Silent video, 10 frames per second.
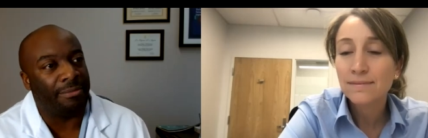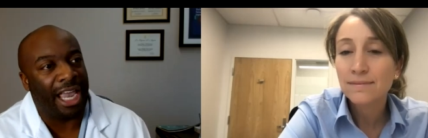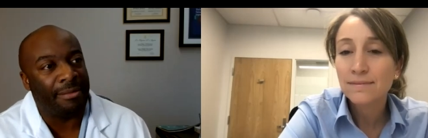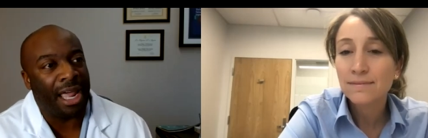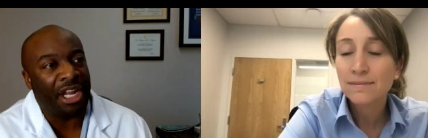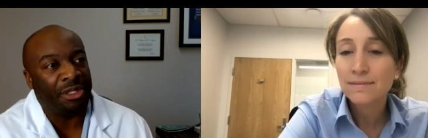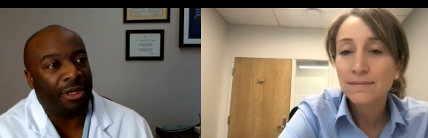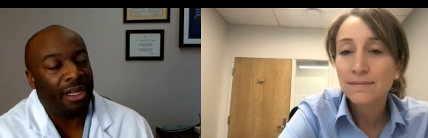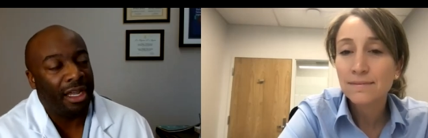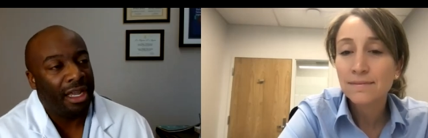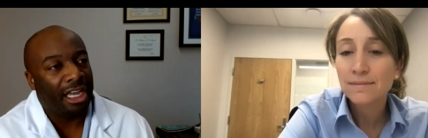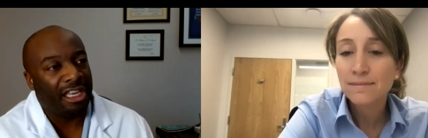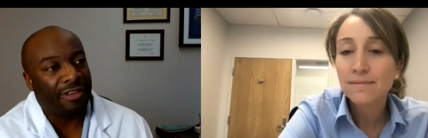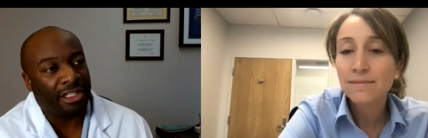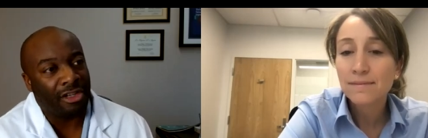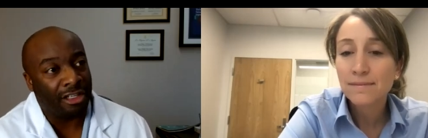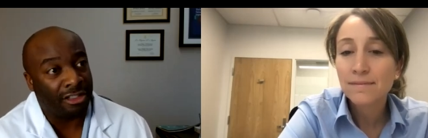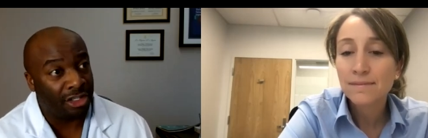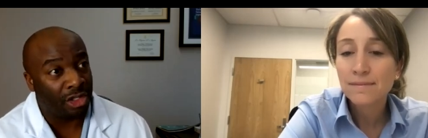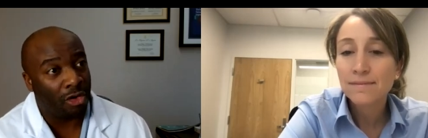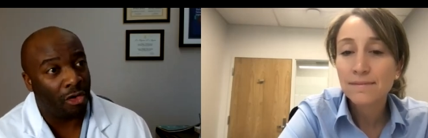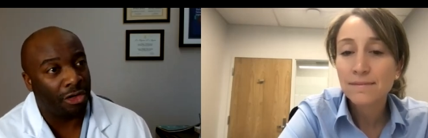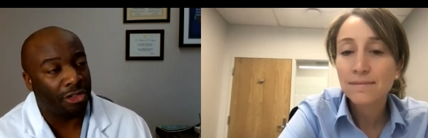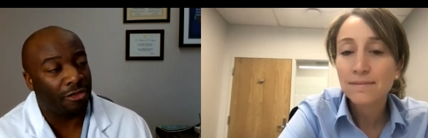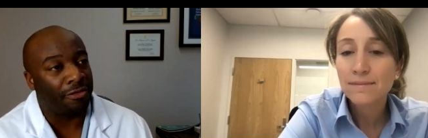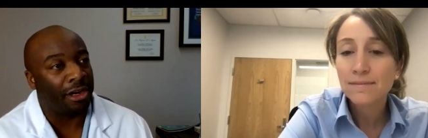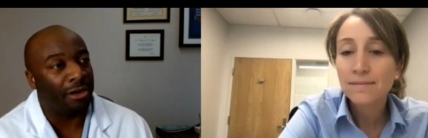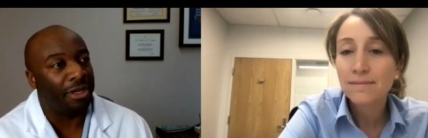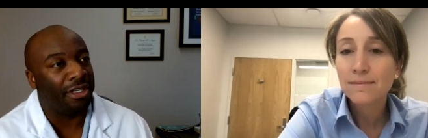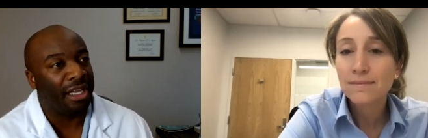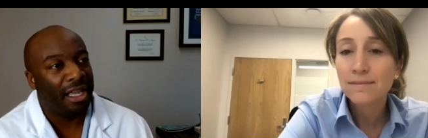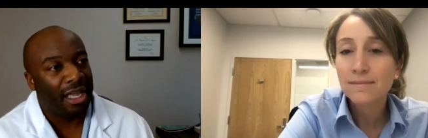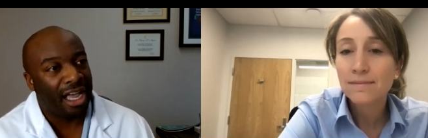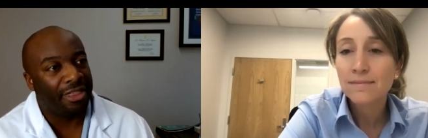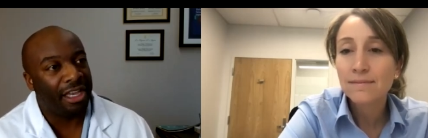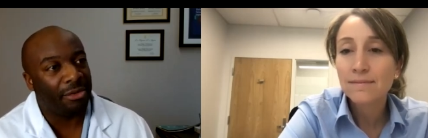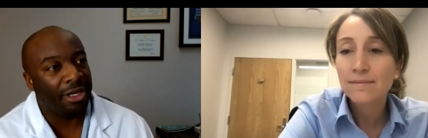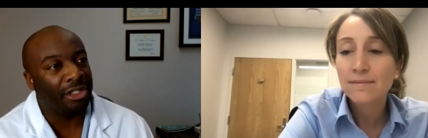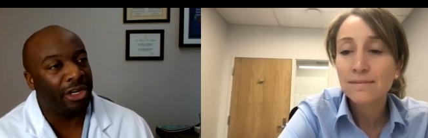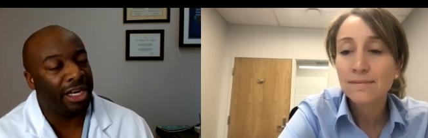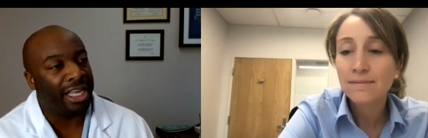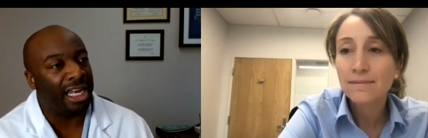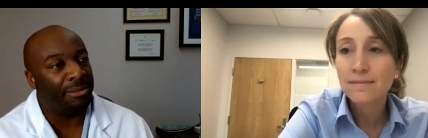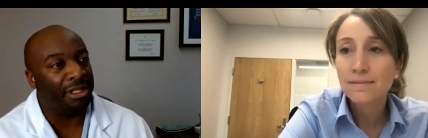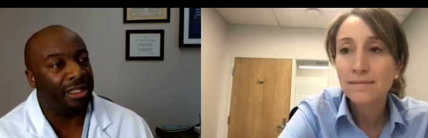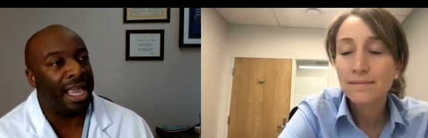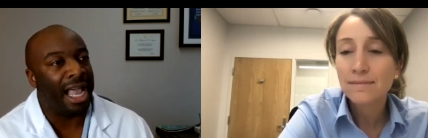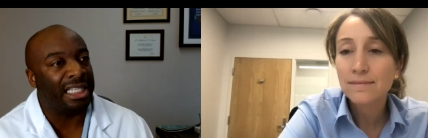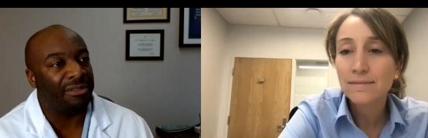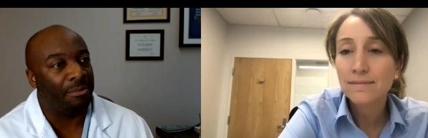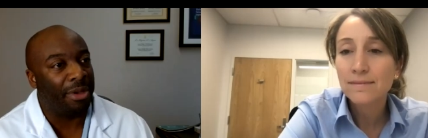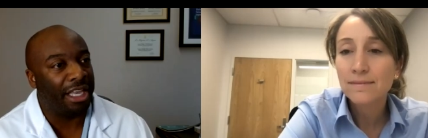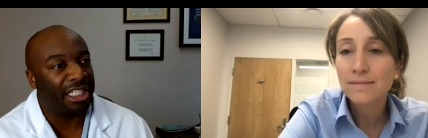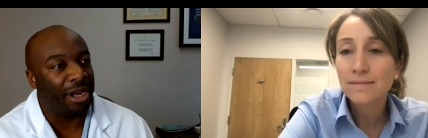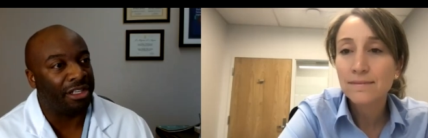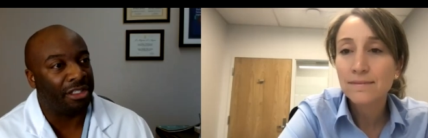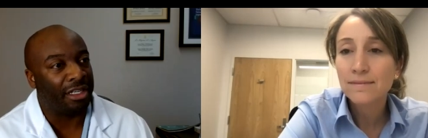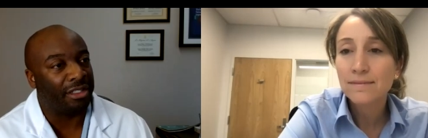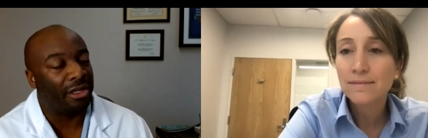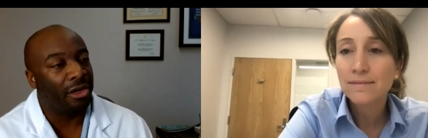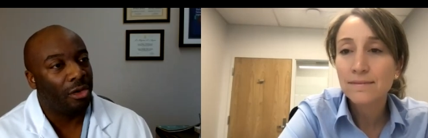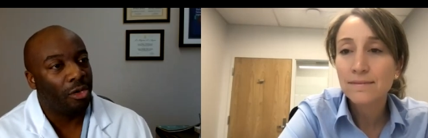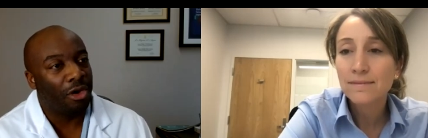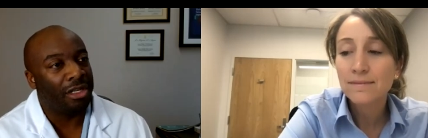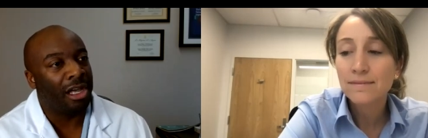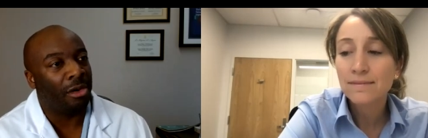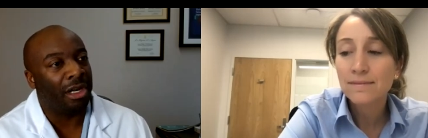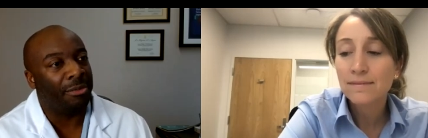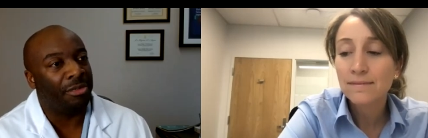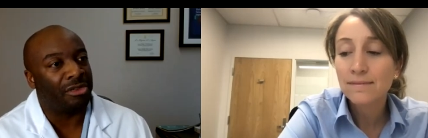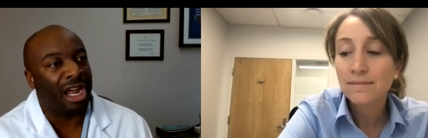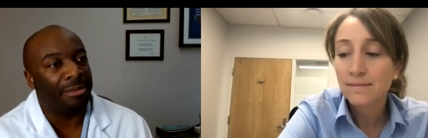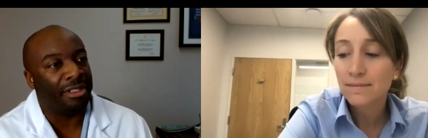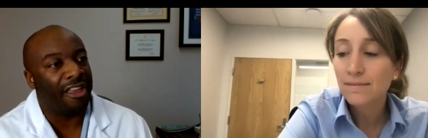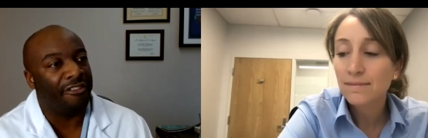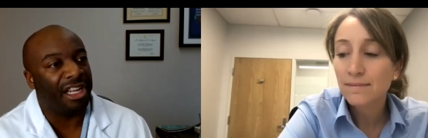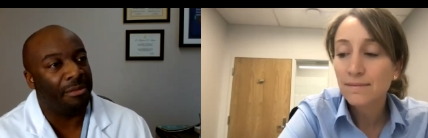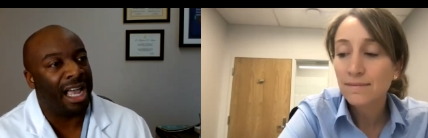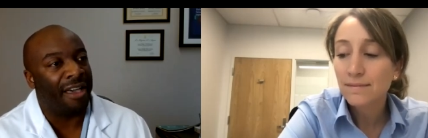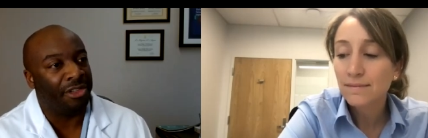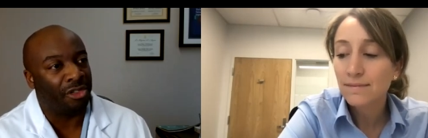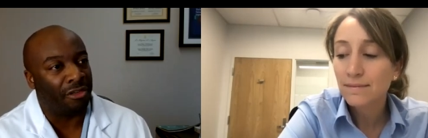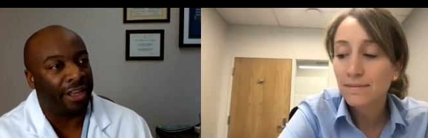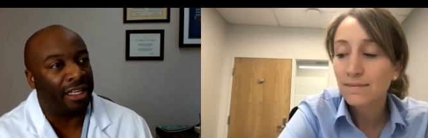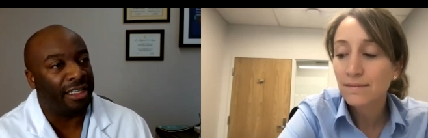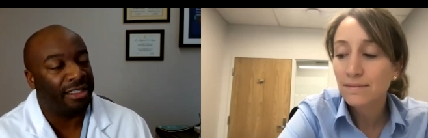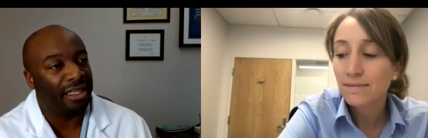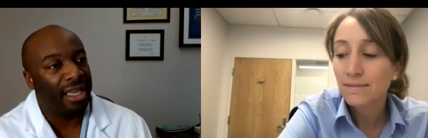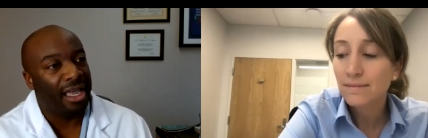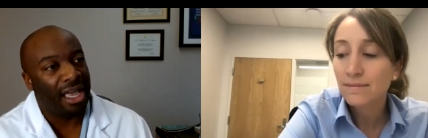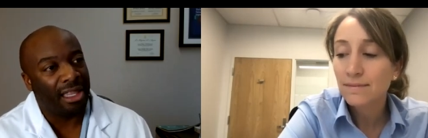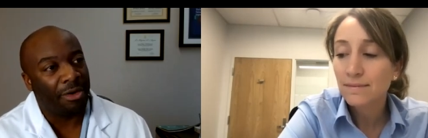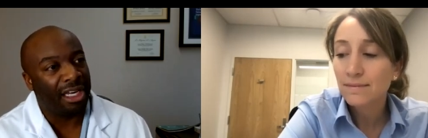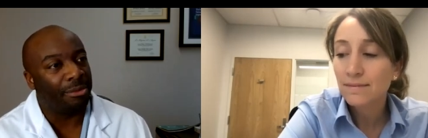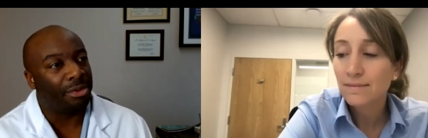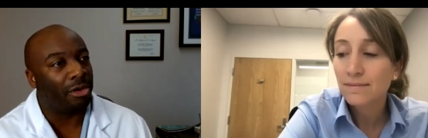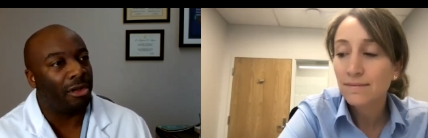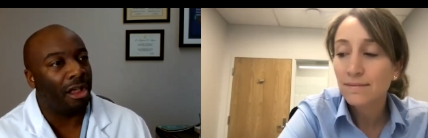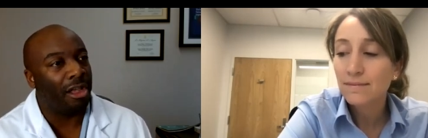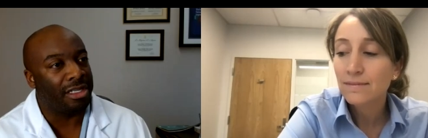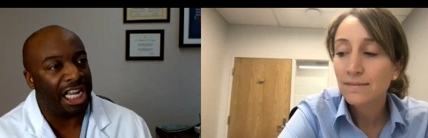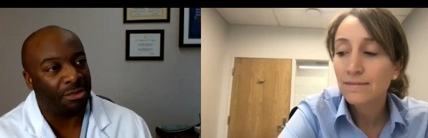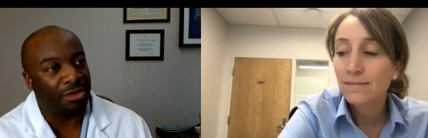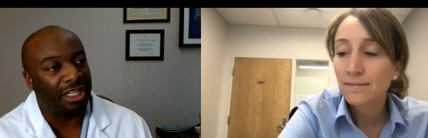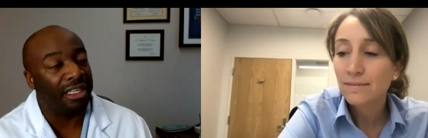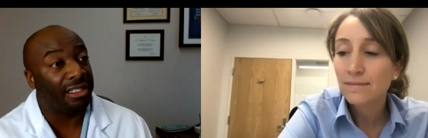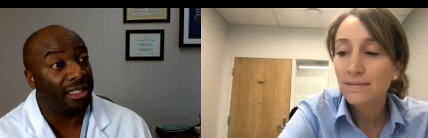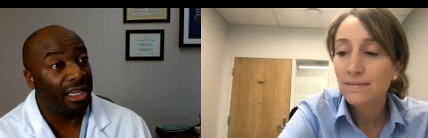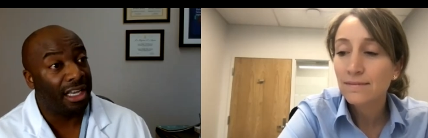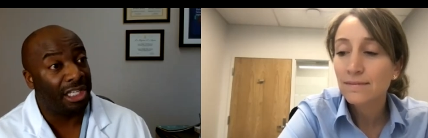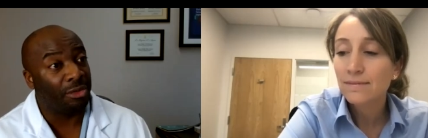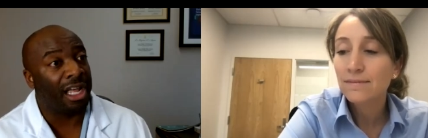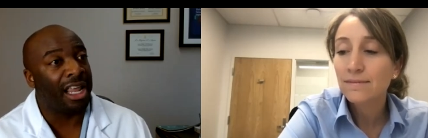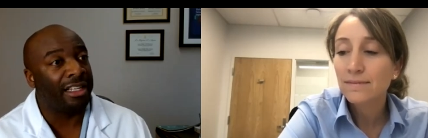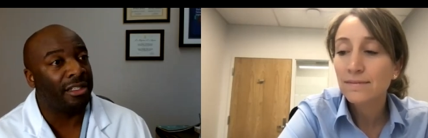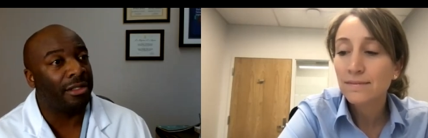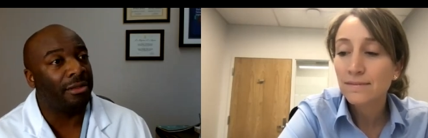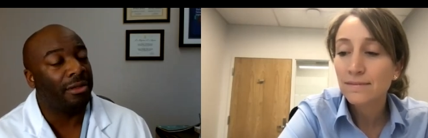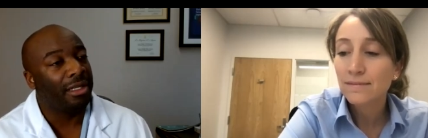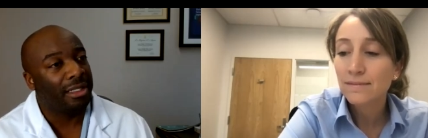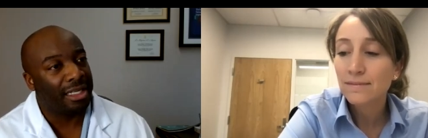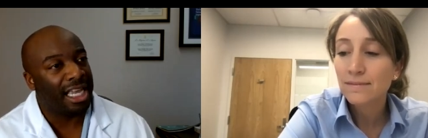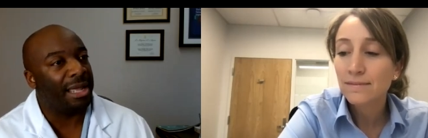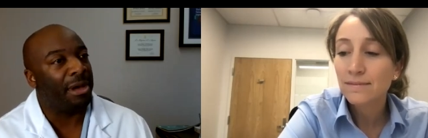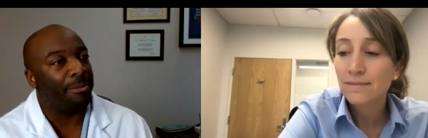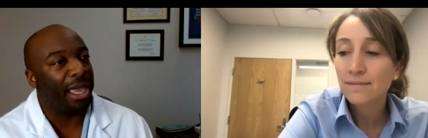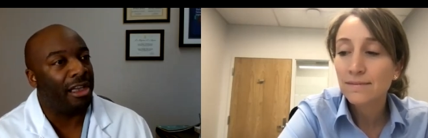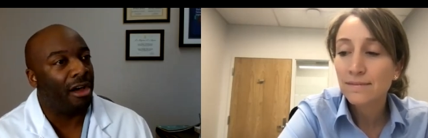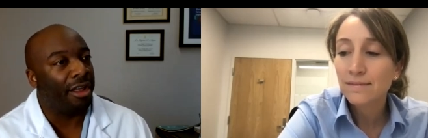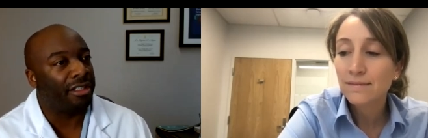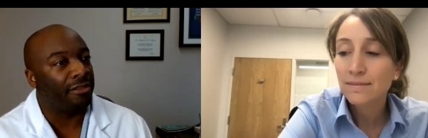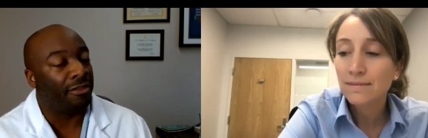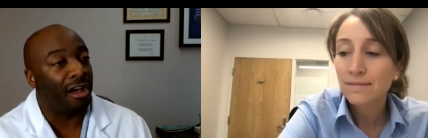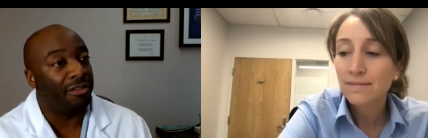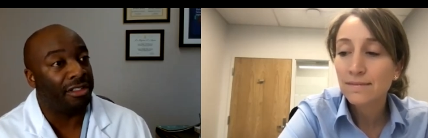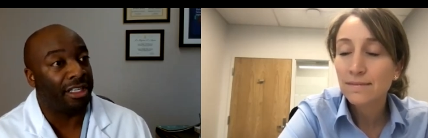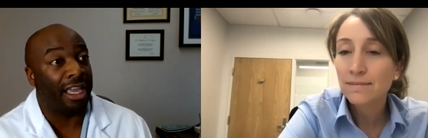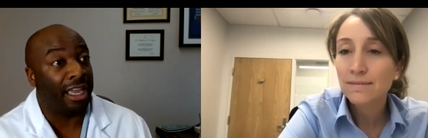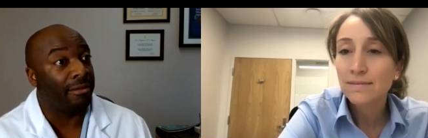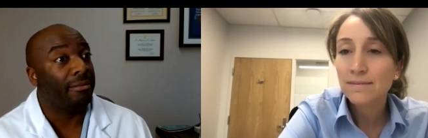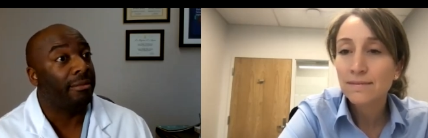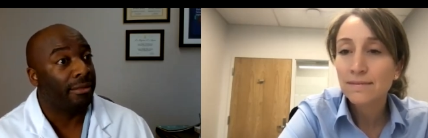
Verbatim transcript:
Speaker 1: in pain management and you've exhausted your course of therapies, I think really trying to get them into the hands of a pain specialist who can not only prescribe safely but have the surveillance and the weaning protocols and the expertise is what I like to do to get my pain colleagues involved and say, hey,